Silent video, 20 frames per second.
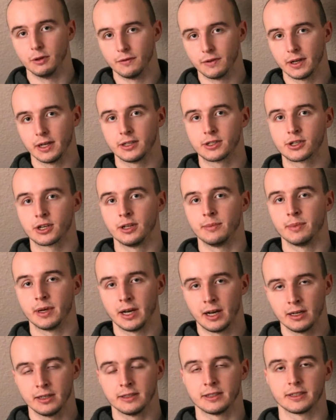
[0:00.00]
With
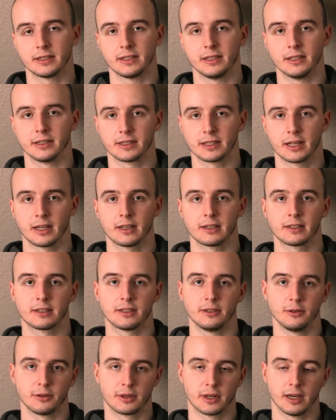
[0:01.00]
HTML and
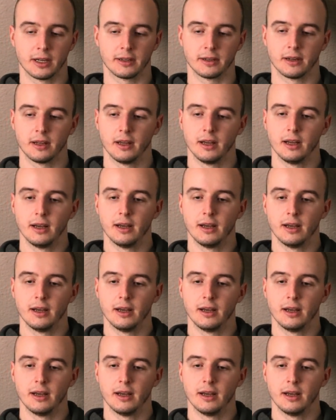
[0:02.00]
CSS, you can